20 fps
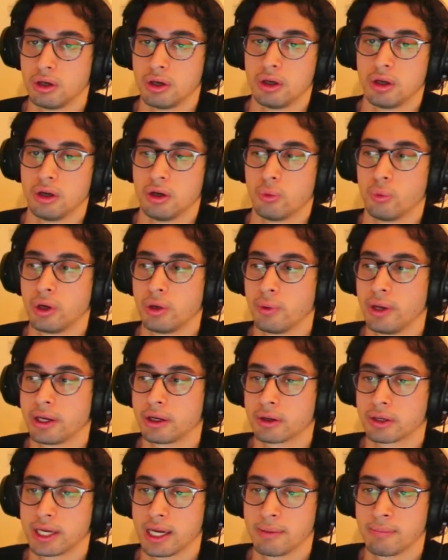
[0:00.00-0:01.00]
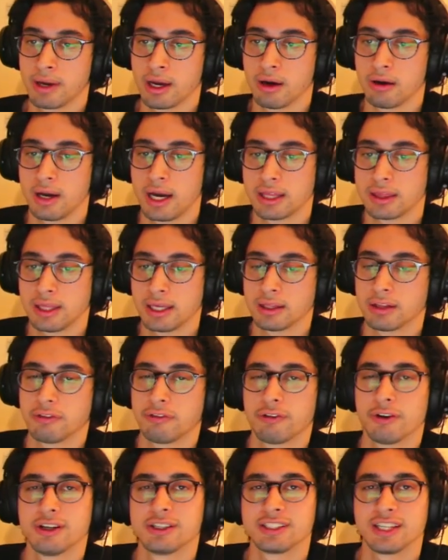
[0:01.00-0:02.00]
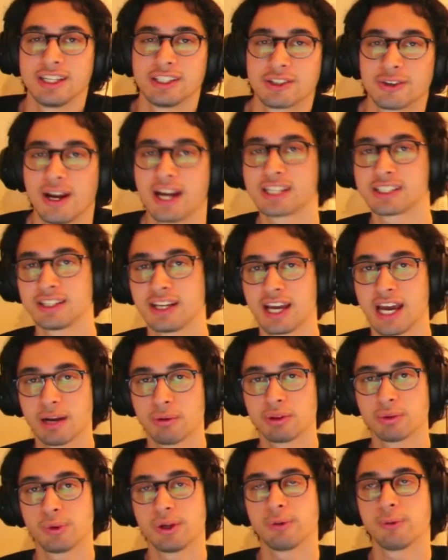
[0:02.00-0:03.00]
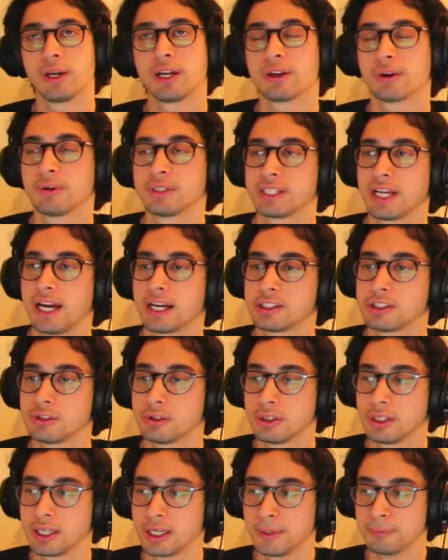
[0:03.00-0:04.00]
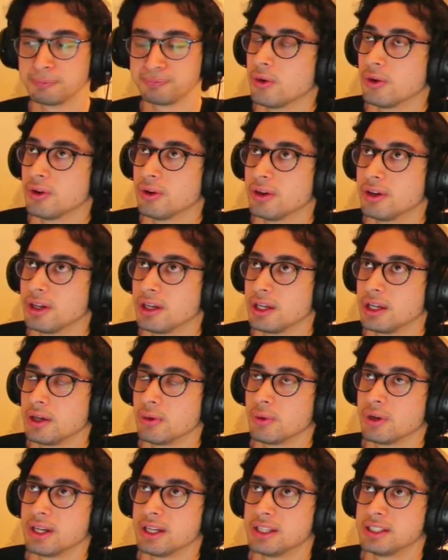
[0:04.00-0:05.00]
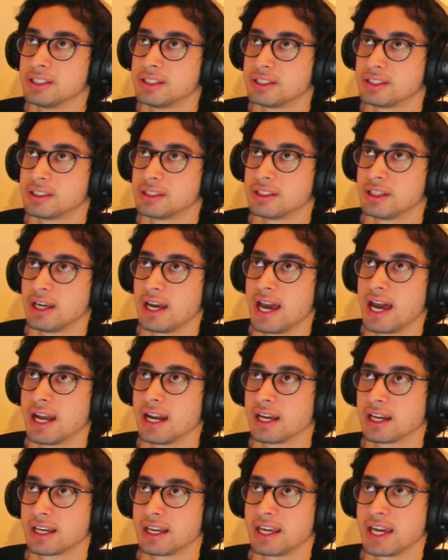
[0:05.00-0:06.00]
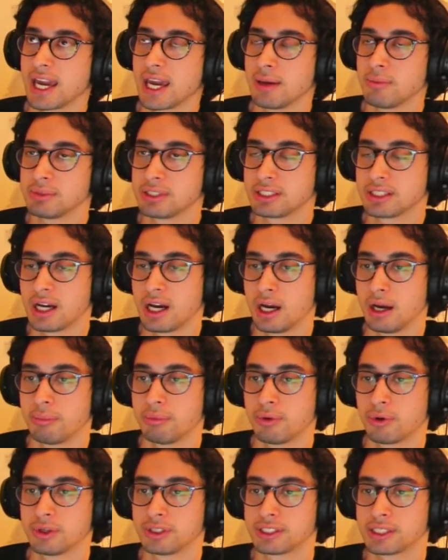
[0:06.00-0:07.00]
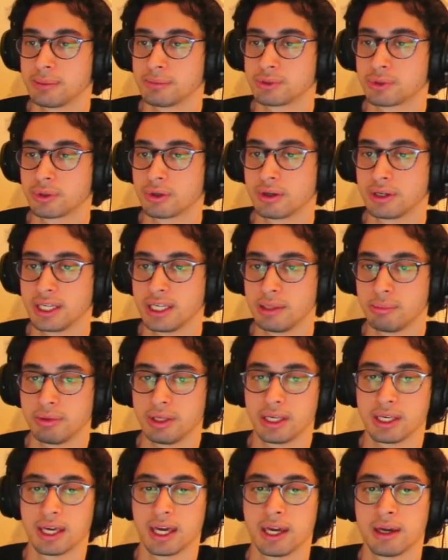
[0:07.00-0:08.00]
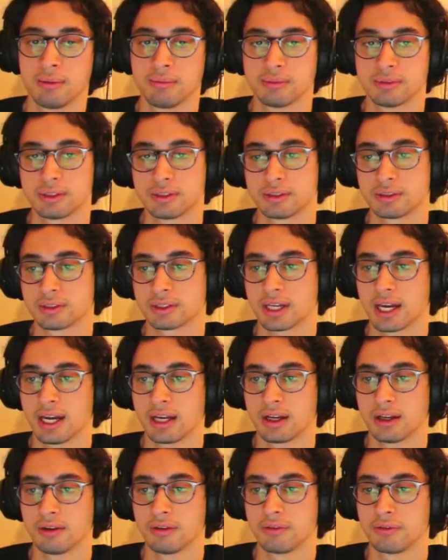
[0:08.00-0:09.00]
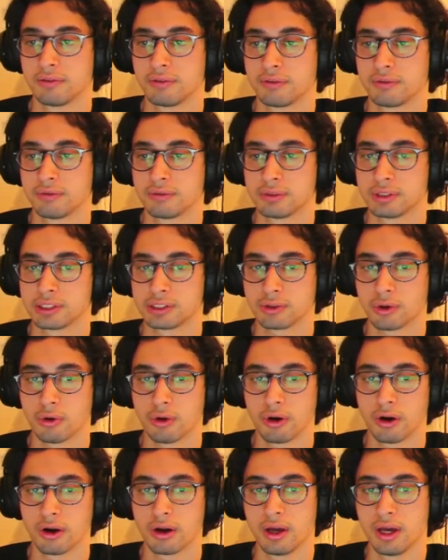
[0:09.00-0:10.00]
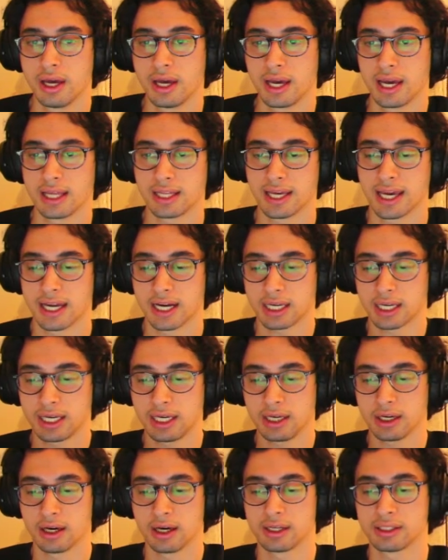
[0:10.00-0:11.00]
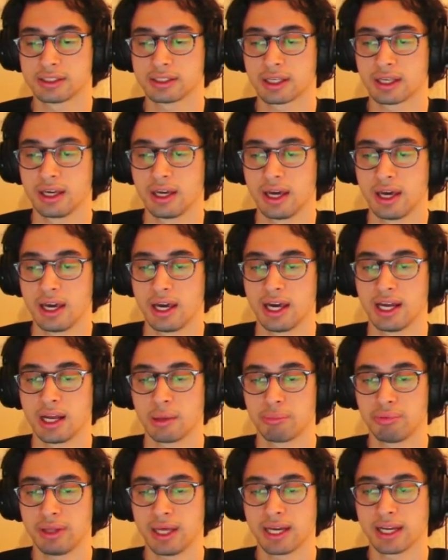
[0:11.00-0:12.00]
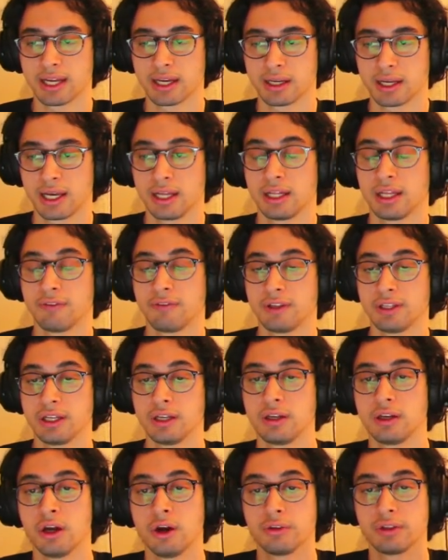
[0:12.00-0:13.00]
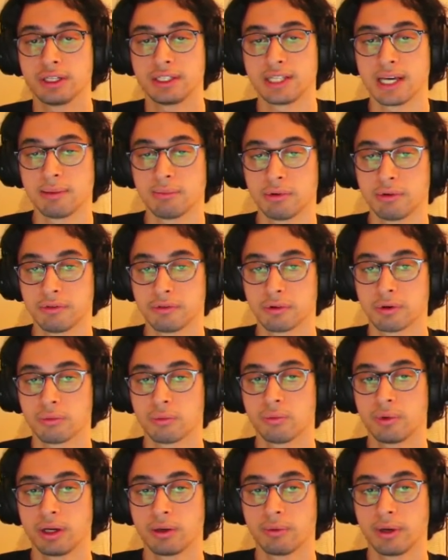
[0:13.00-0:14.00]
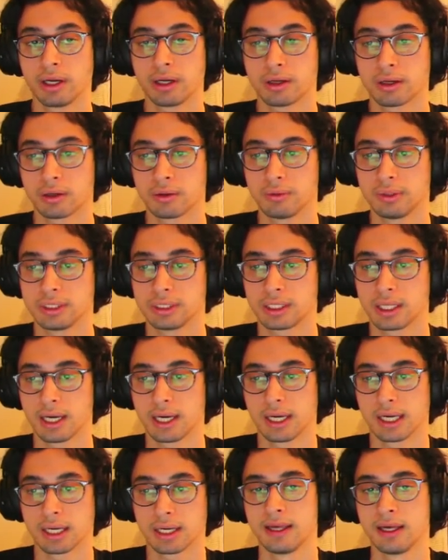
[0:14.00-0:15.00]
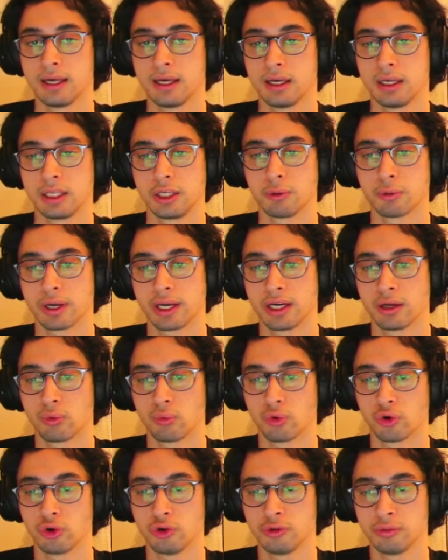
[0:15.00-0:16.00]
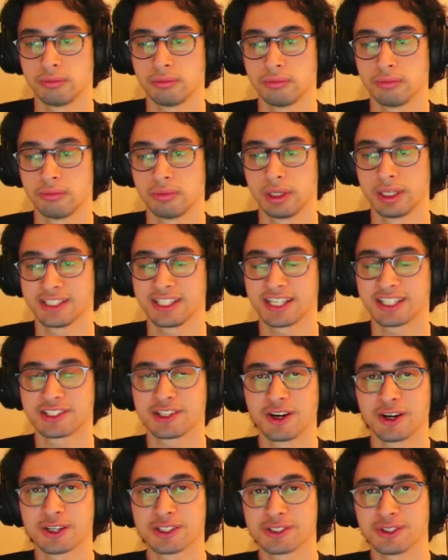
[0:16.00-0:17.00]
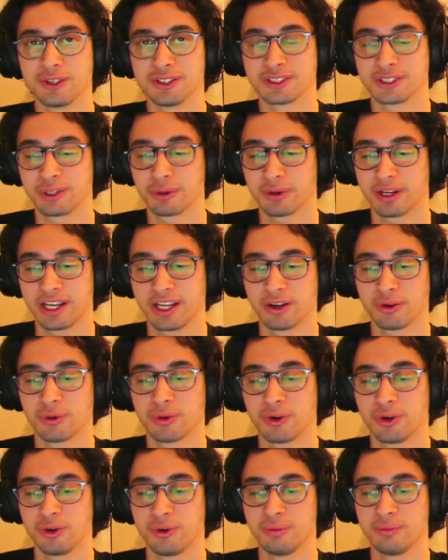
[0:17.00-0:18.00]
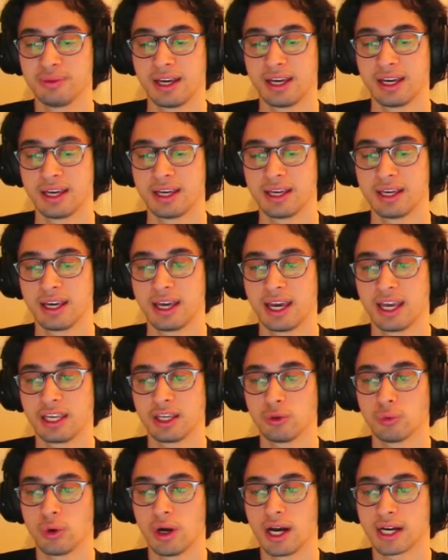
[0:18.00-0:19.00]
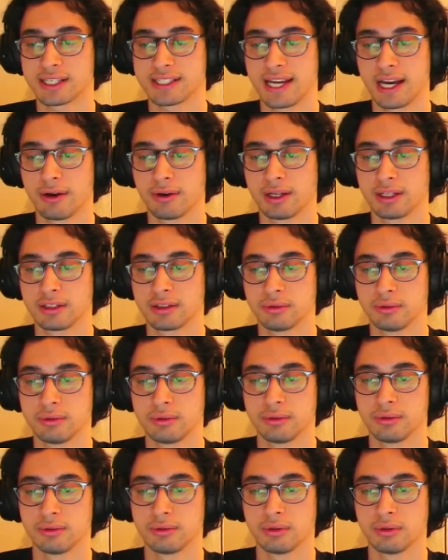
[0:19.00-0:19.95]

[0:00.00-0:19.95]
Wind Waker came out. I think the first interaction I had with Wind Waker was actually, it was at a GameStop or some sort of EB Games kind of store, and they had a kiosk, and I played it. And if you didn't know, the demo for Wind Waker was like, you were in a room. It's like Dark Souls. You were in a room, and you walked out into